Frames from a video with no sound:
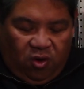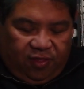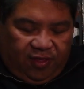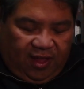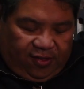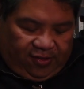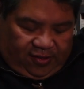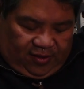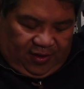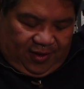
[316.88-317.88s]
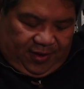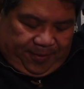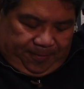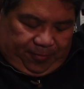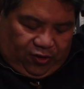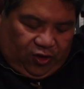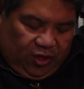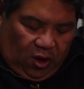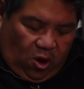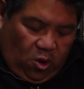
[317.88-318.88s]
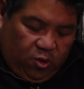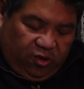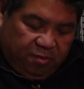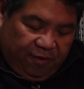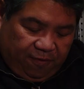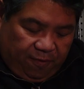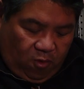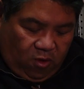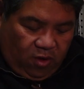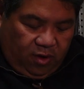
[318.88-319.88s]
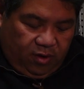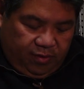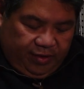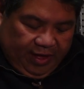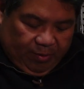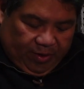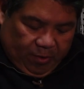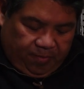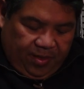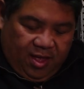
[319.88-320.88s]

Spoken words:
this to the hose before, yeah, there we go.